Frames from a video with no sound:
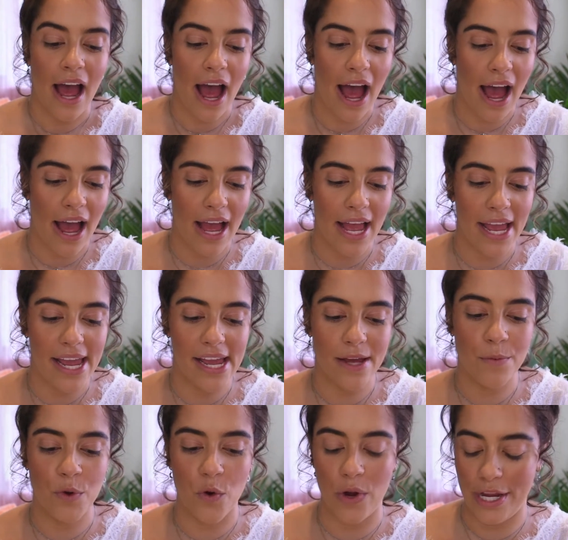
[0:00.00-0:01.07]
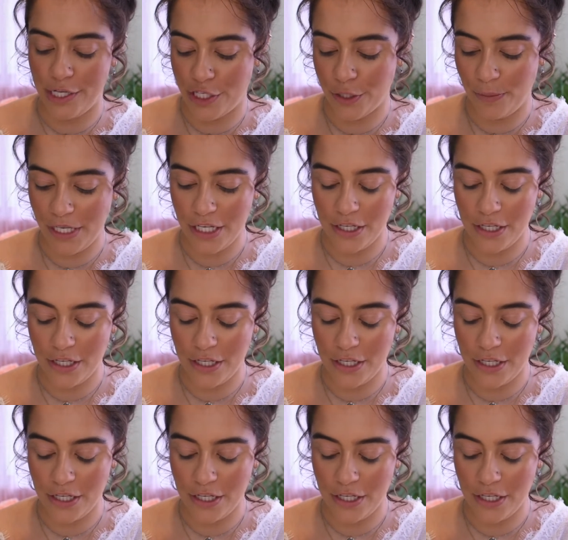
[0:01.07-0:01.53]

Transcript: I am going to be